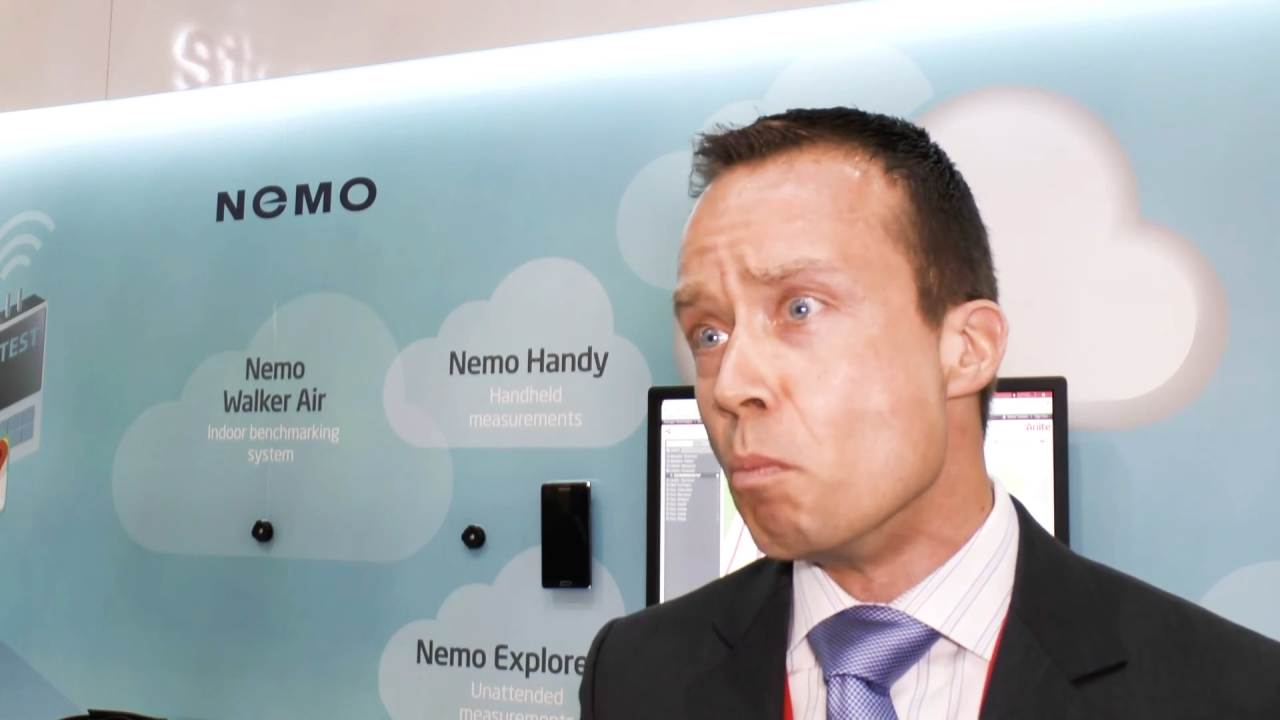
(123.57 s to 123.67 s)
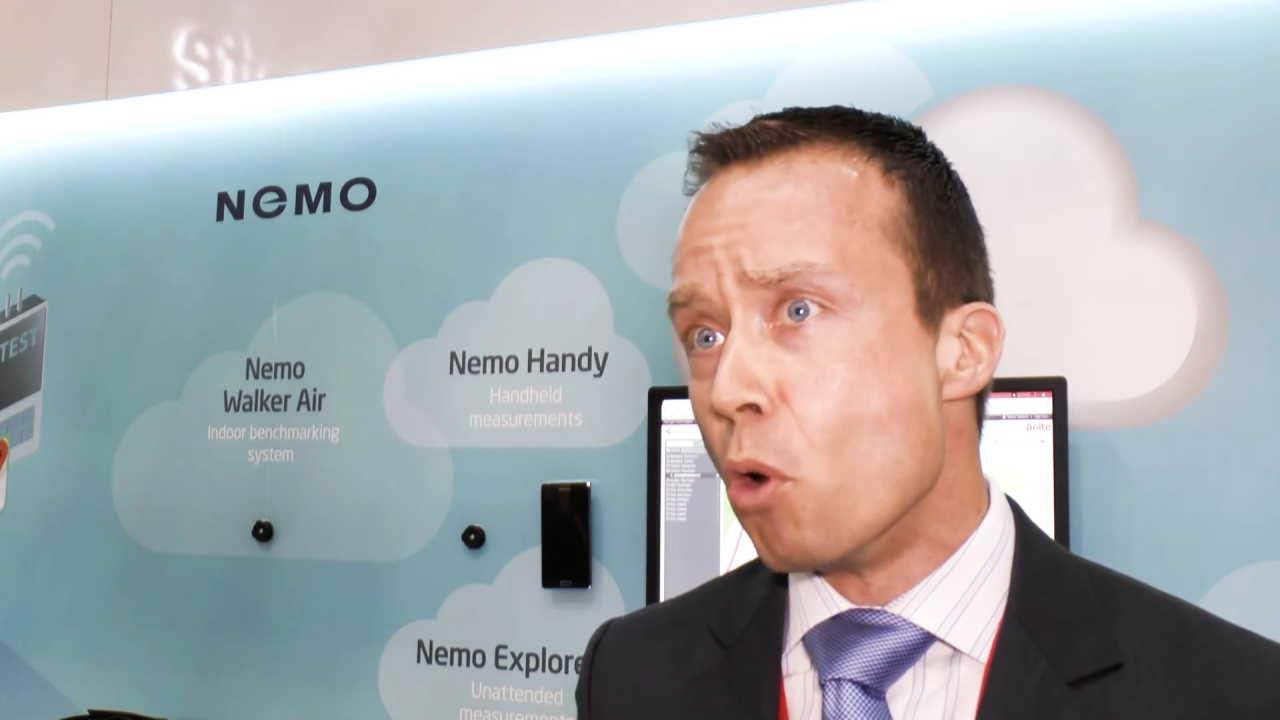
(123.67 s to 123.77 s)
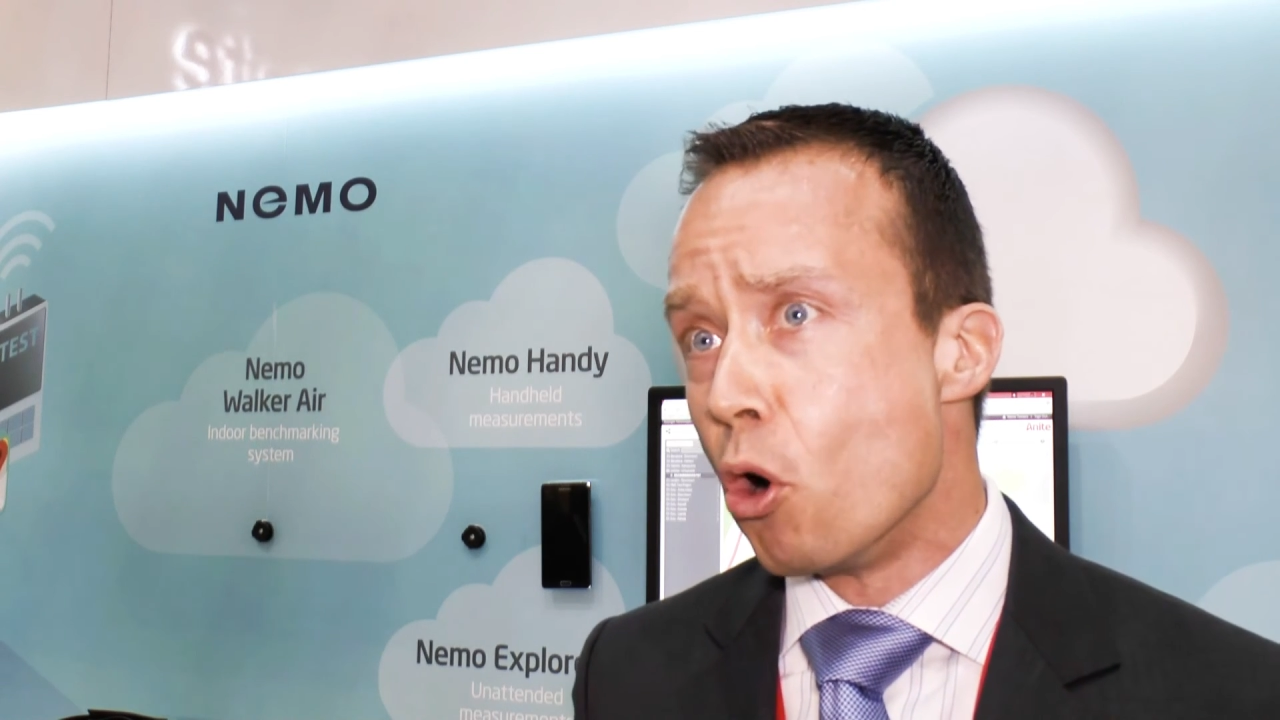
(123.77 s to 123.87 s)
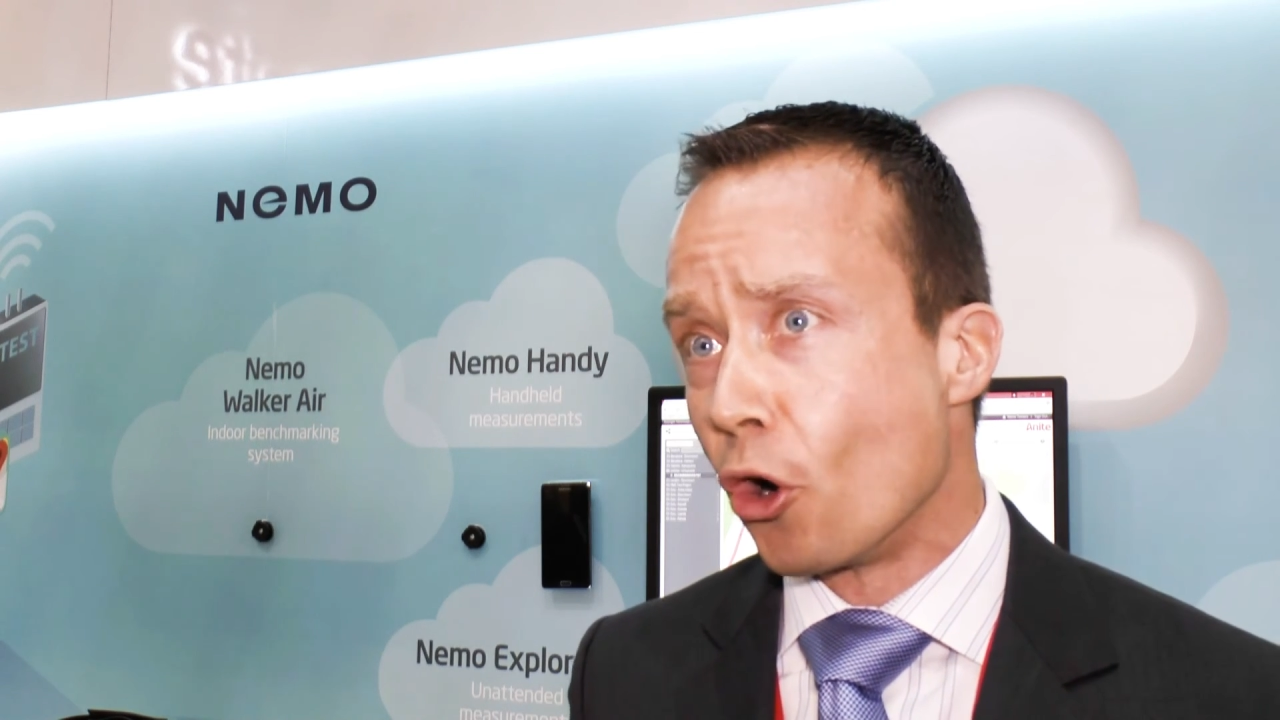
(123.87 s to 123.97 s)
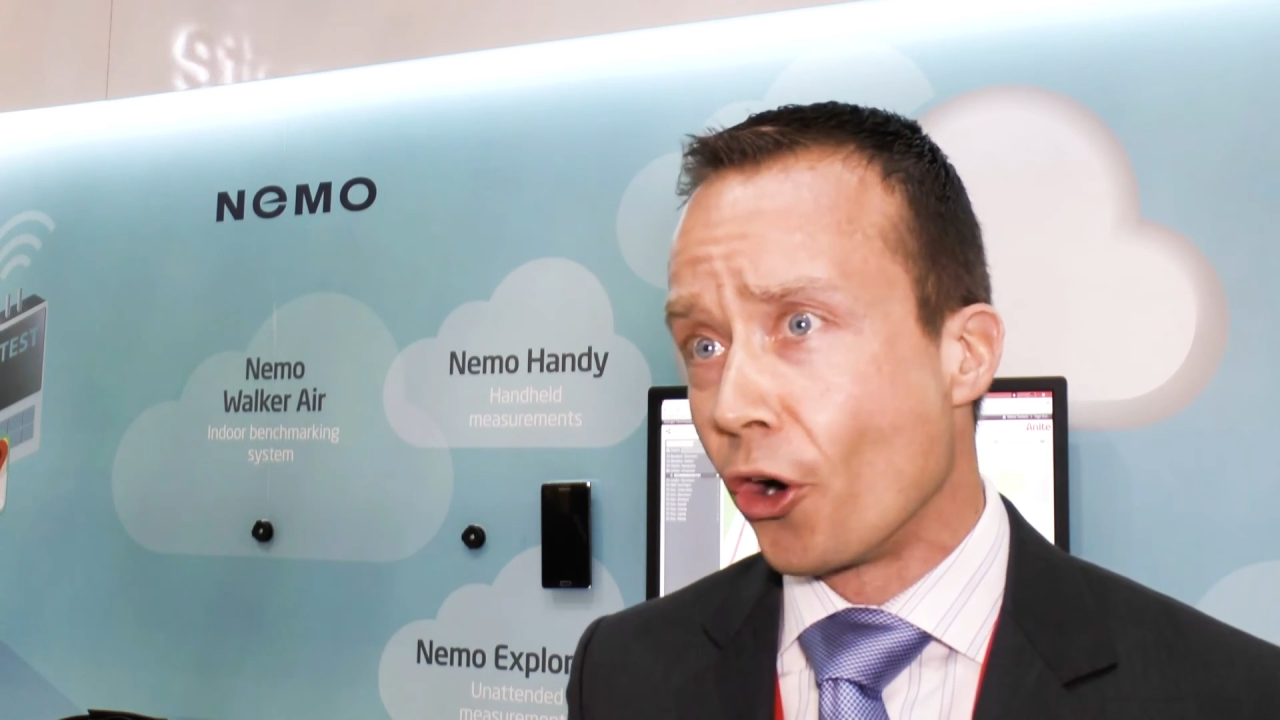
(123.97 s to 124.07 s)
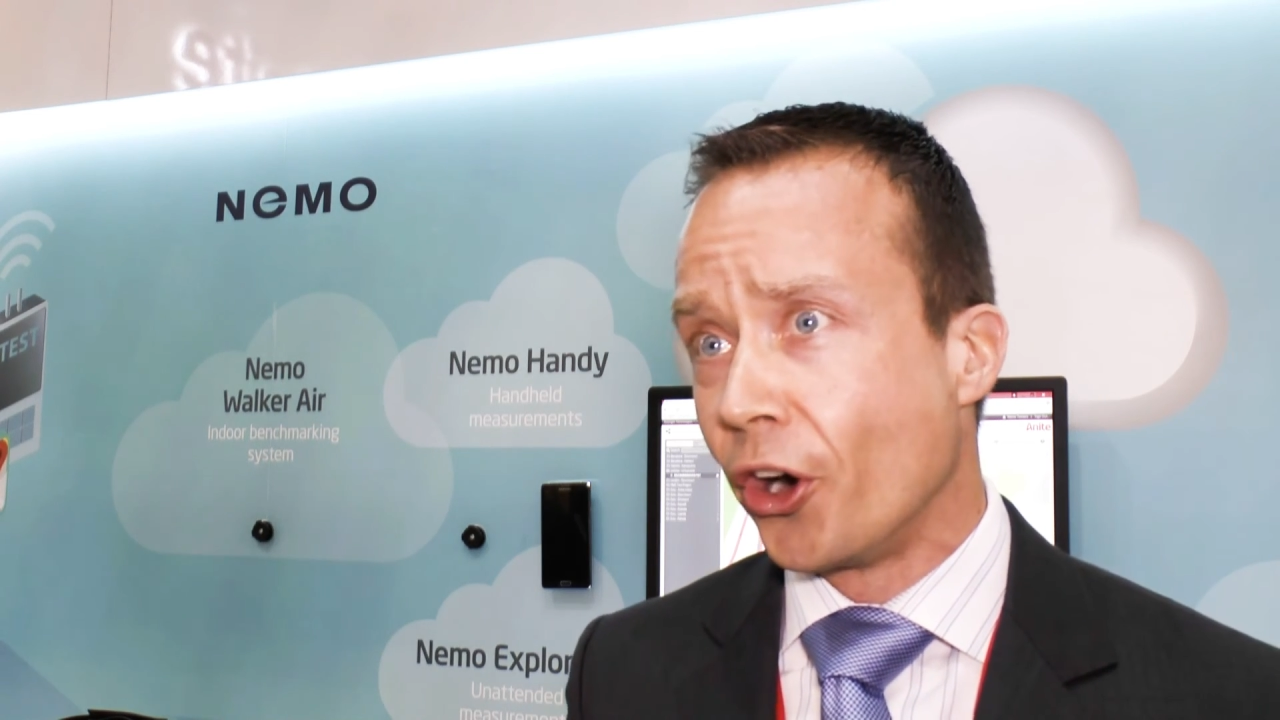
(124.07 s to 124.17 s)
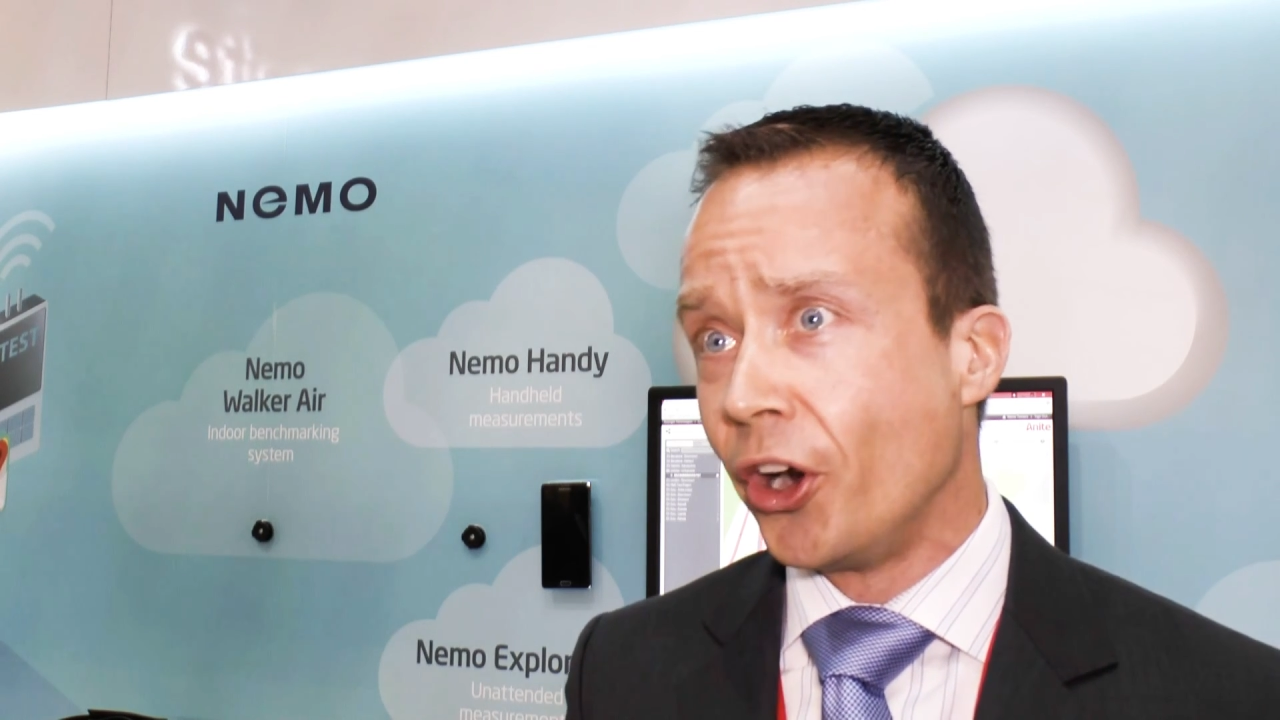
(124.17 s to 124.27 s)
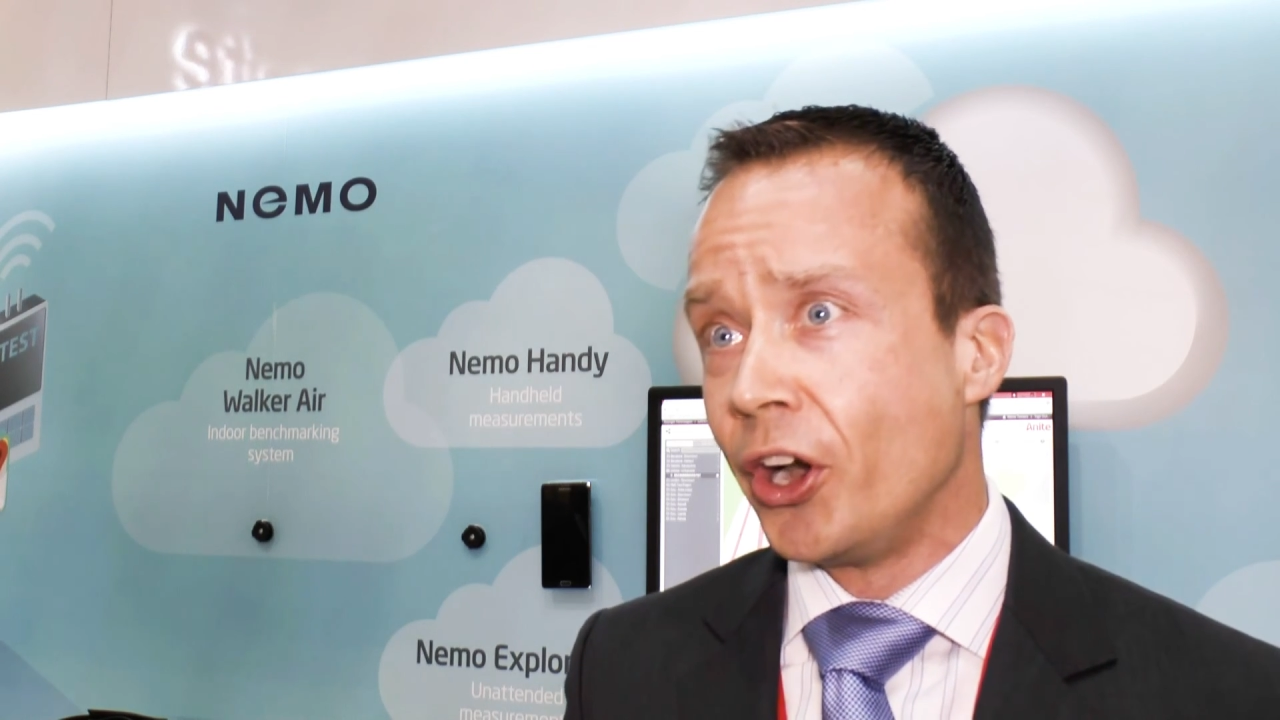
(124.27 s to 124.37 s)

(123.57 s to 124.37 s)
more